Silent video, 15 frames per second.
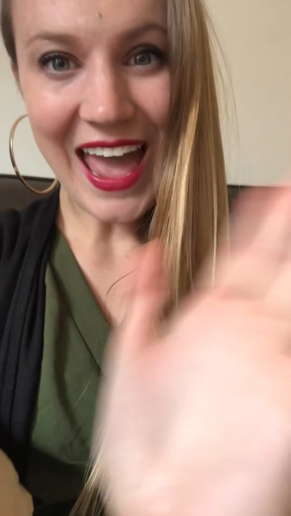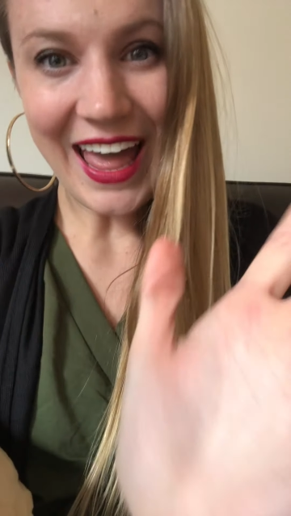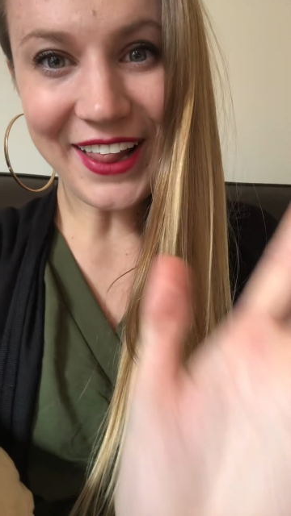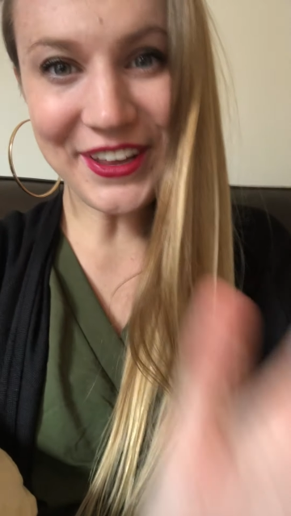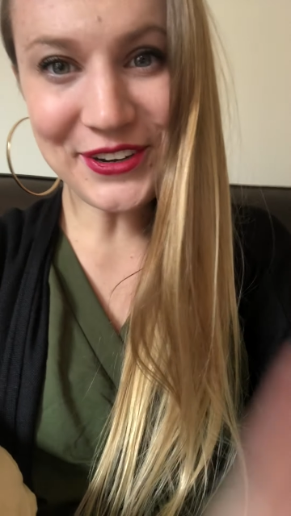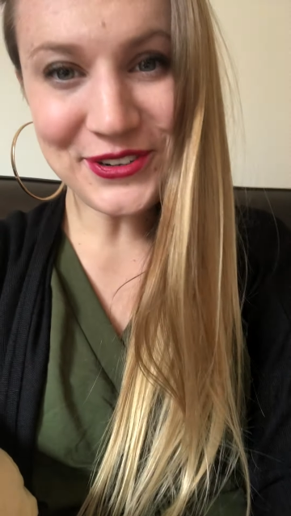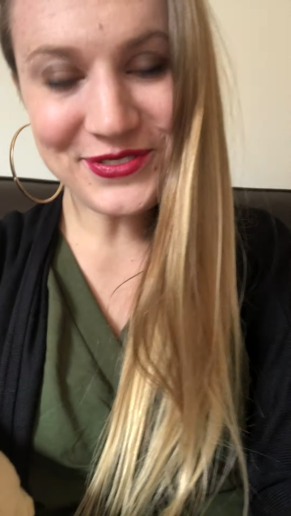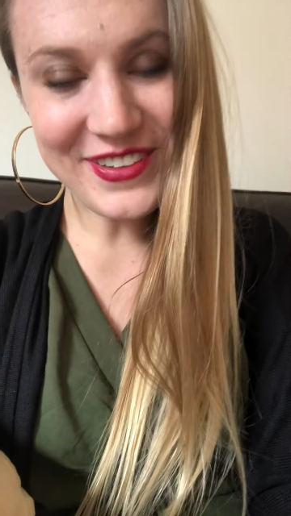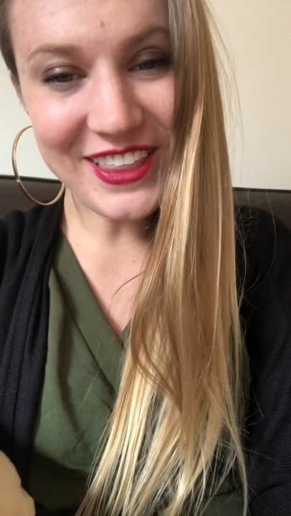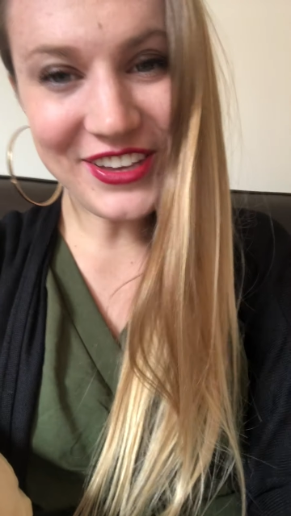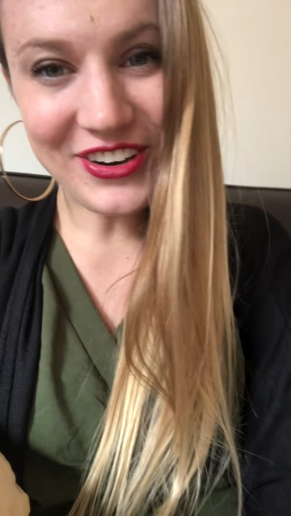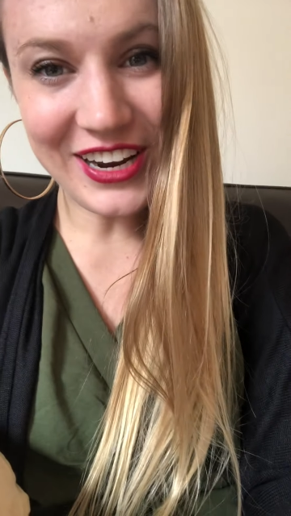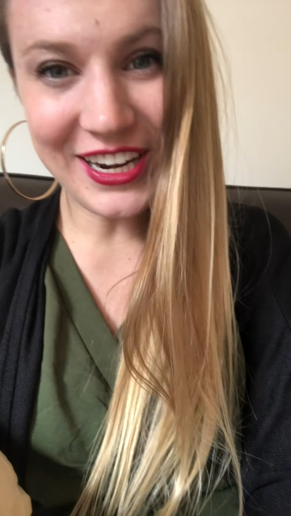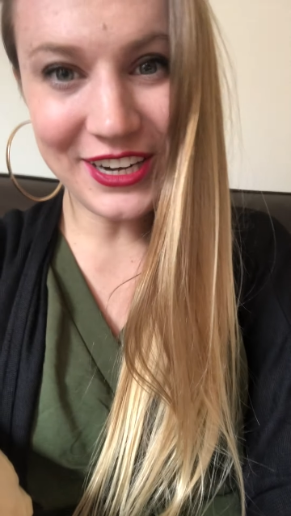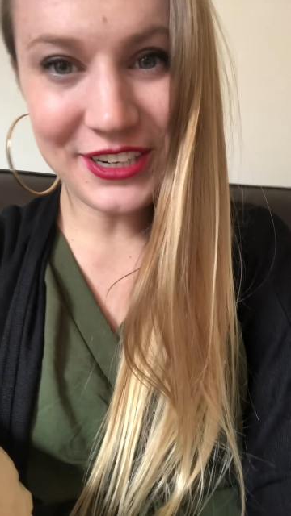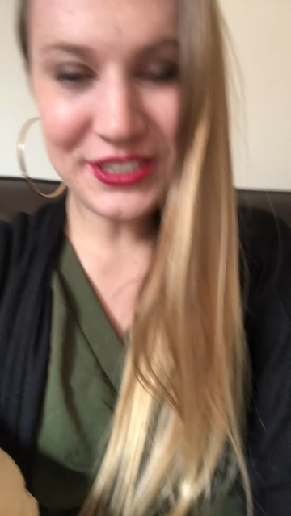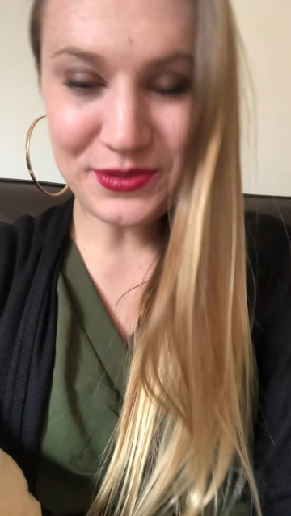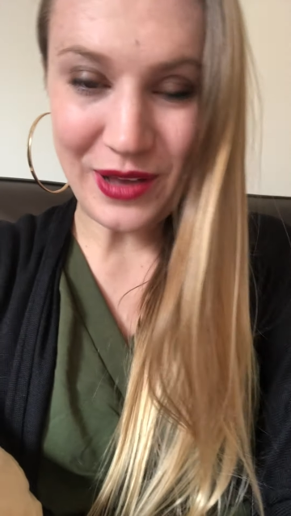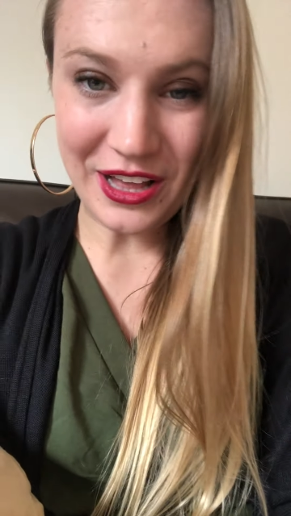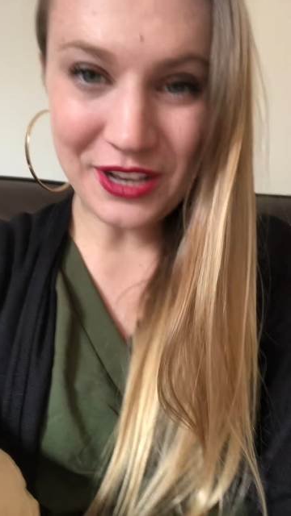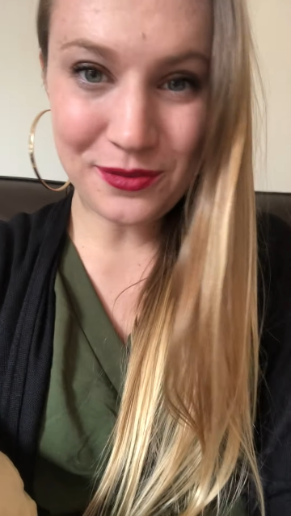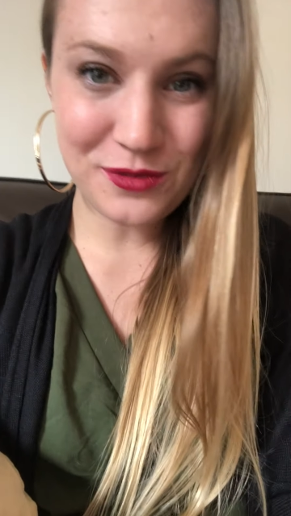Hello, fifth graders.
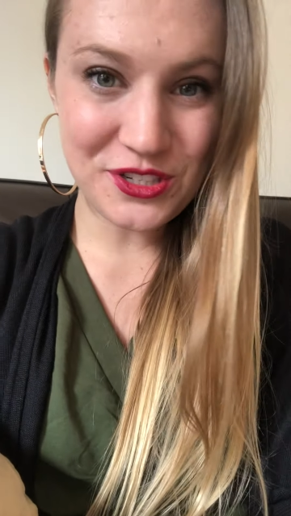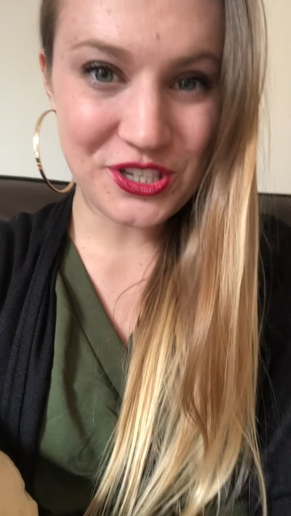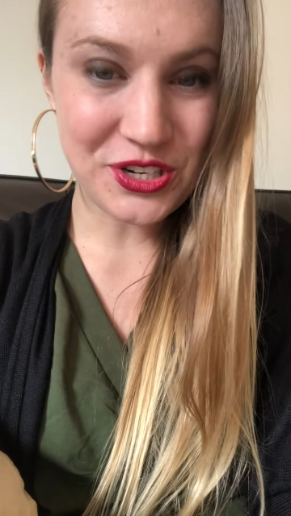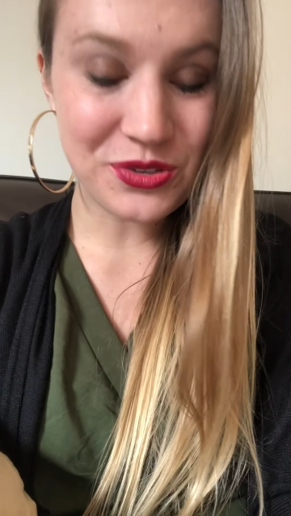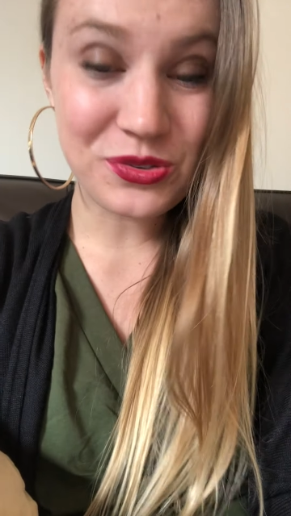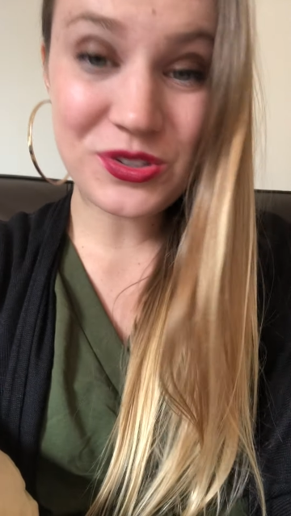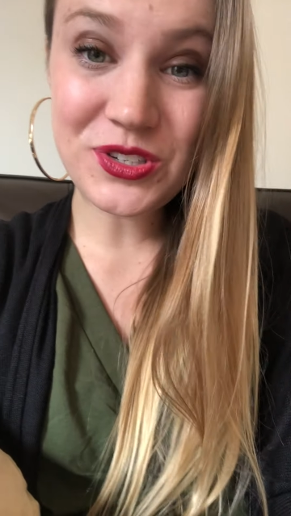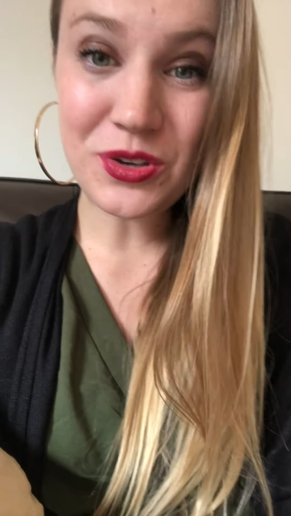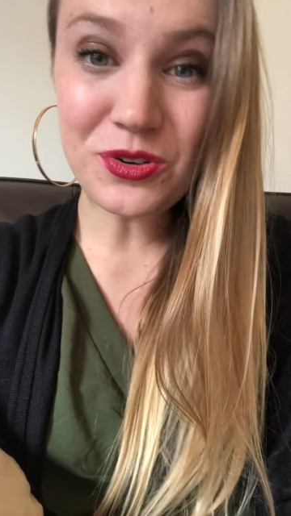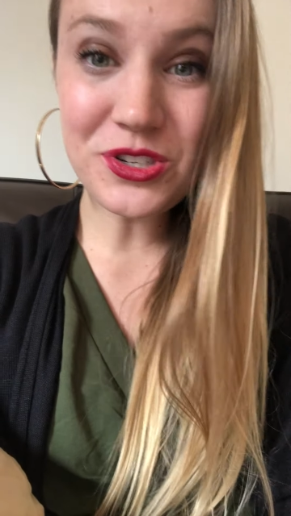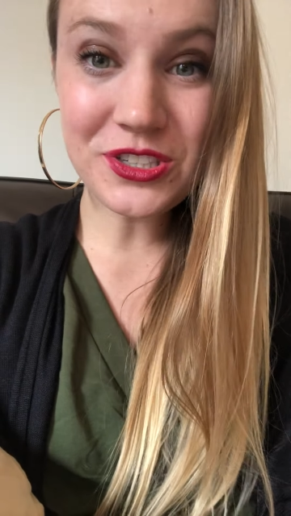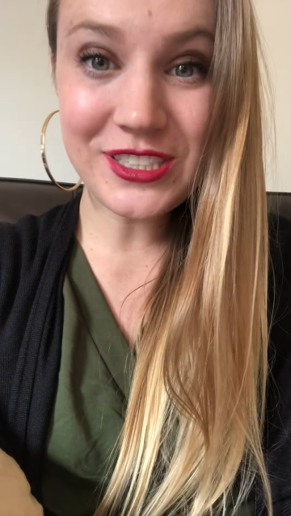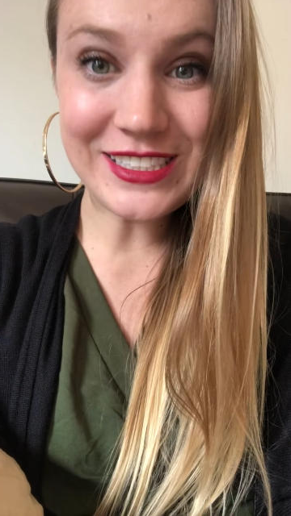Welcome to Social